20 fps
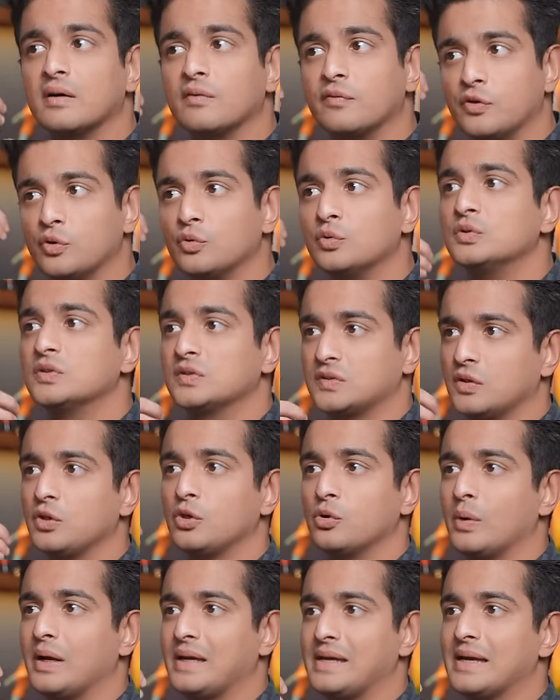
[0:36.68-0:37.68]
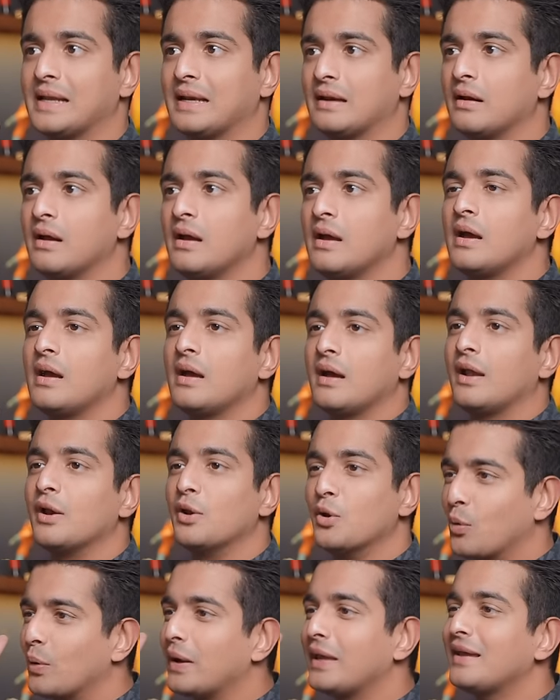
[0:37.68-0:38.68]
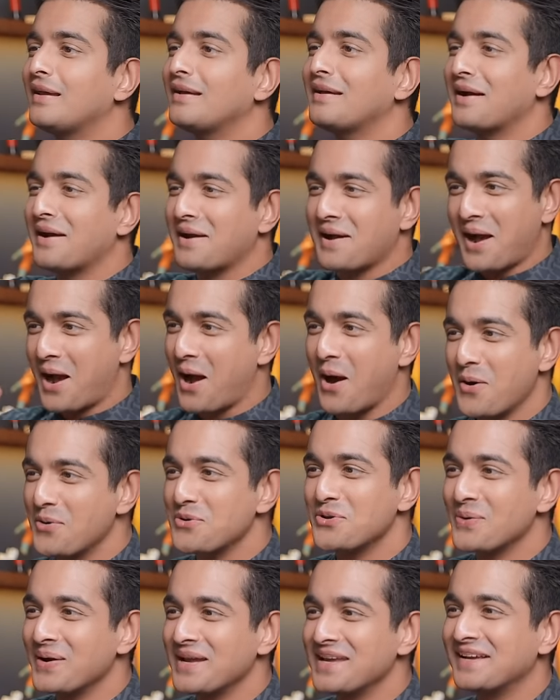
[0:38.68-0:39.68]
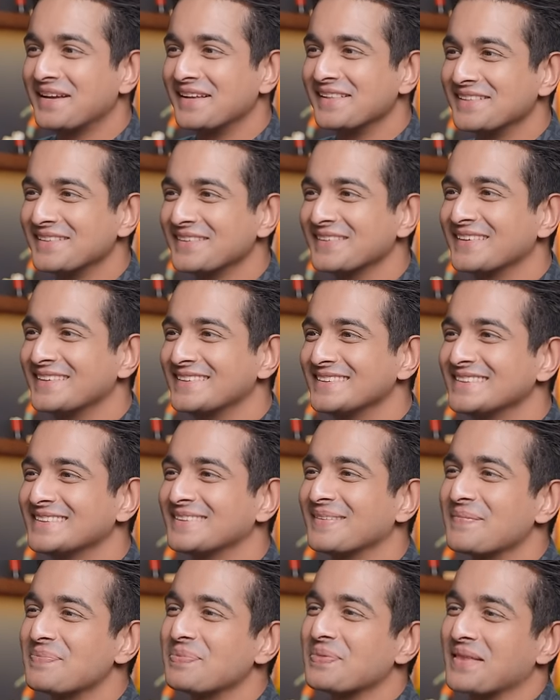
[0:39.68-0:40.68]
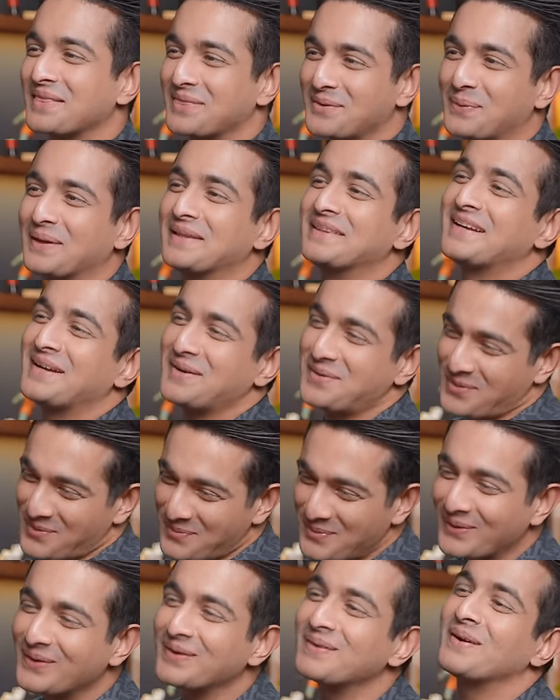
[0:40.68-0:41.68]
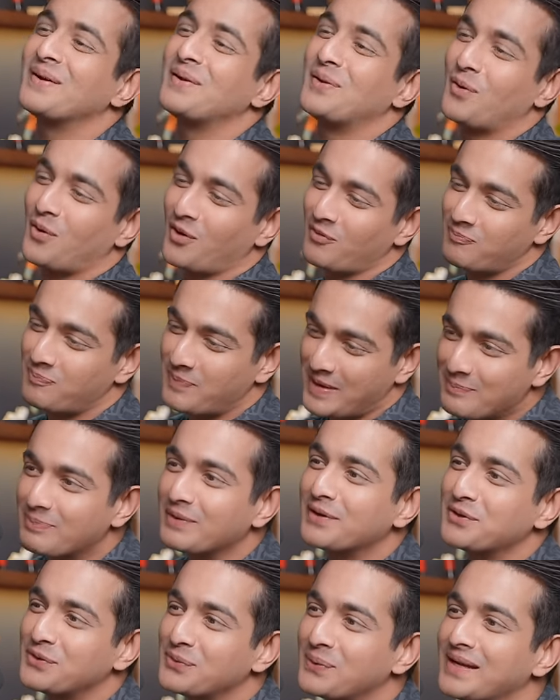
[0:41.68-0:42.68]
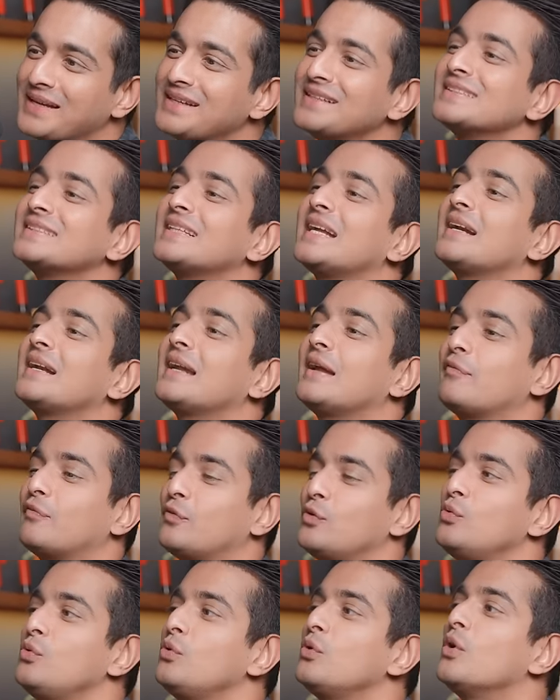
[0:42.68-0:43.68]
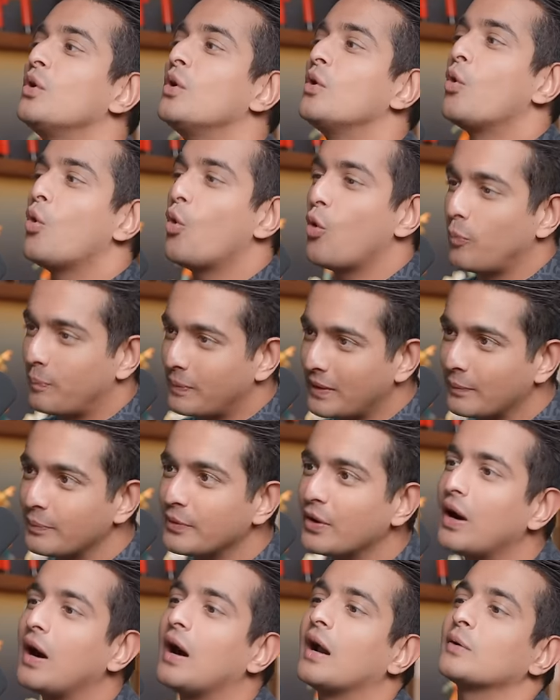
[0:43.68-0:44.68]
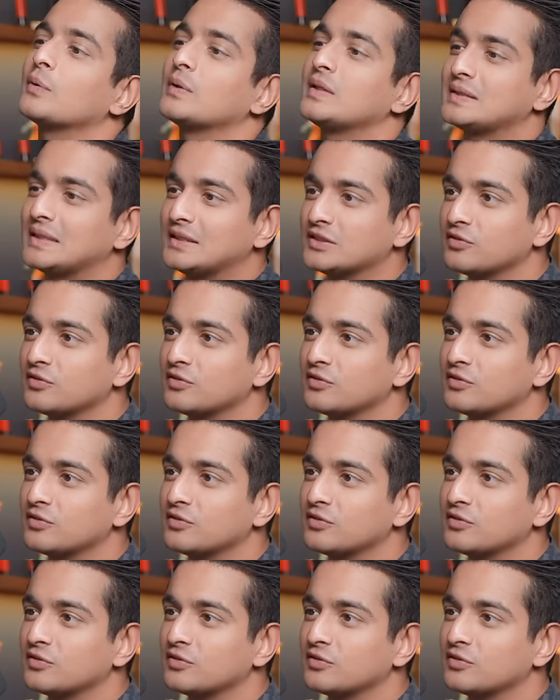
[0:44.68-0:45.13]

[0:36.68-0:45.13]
India views U A E, and knowing how U A E culture is, the one thing I know about a lot of people in U A E is that if you open up your heart with